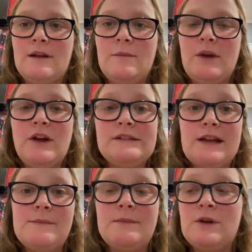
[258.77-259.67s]
because
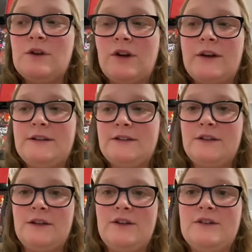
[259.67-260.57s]
I'm not going
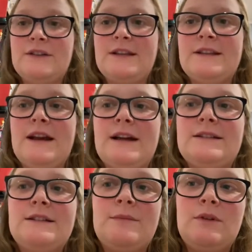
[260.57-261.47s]
to use these cards
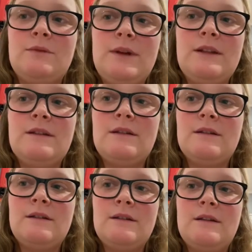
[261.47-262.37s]
to build with,
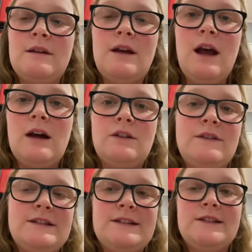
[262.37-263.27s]
I'll
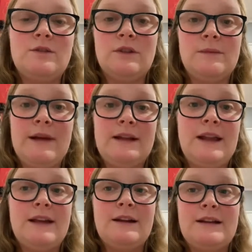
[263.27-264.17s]
obviously sort them out
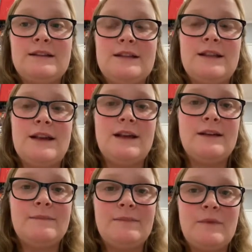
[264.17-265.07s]
later into their
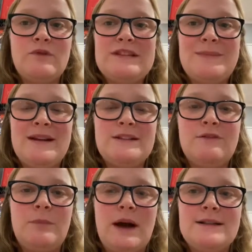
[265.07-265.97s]

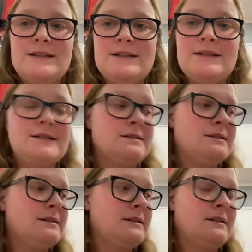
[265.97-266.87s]
respective binders.
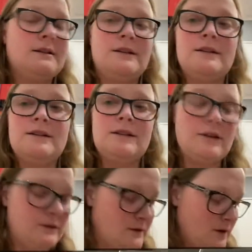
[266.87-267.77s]

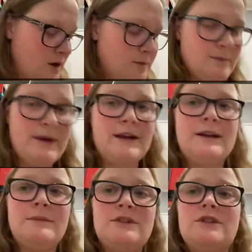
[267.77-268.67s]
So open pack
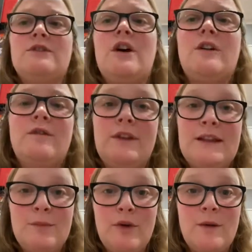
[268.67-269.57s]
number two, hopefully
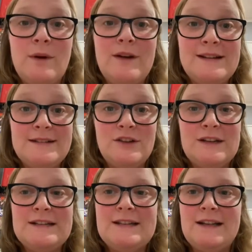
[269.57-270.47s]
the promo is not
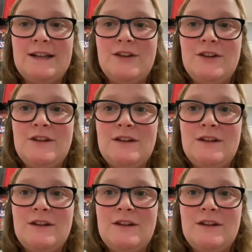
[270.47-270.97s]
Inteleon.